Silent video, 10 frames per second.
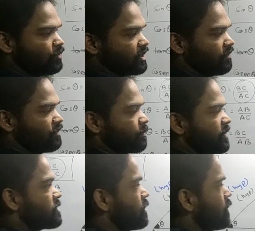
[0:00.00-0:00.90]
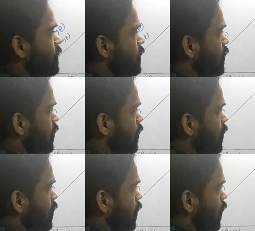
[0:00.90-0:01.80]
to each other, which means
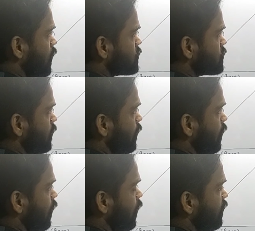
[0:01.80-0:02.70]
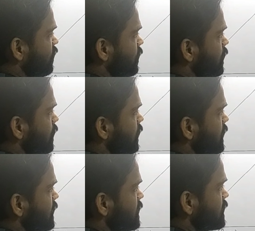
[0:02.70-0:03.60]
cos of
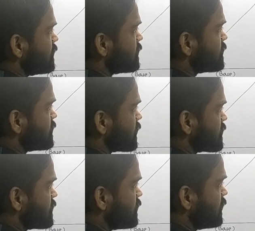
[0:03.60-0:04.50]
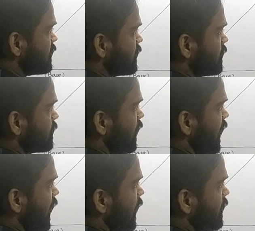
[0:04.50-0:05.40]
60 degree
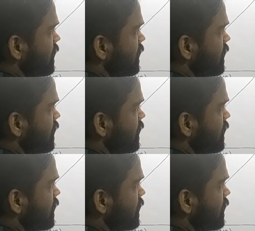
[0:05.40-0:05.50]
and